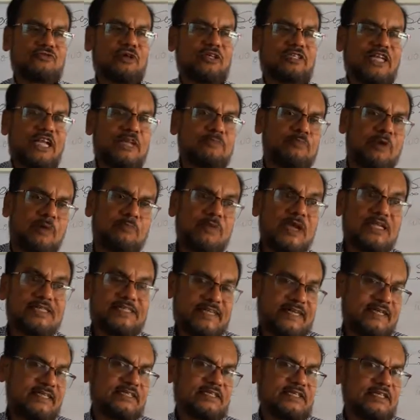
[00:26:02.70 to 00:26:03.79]
What type of
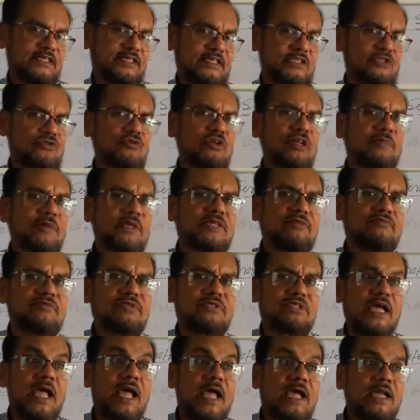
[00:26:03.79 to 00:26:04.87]
second sentence will be
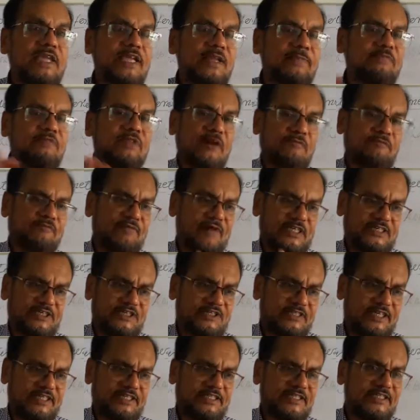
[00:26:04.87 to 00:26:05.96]
used? If the first
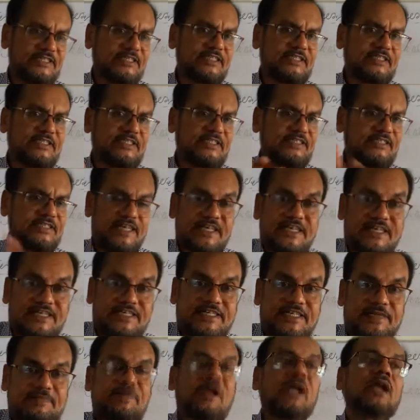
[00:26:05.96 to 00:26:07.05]
sentence is
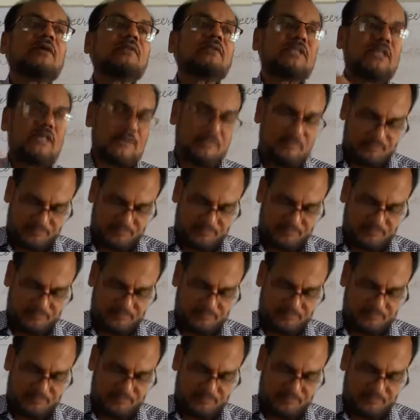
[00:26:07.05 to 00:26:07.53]
negative, the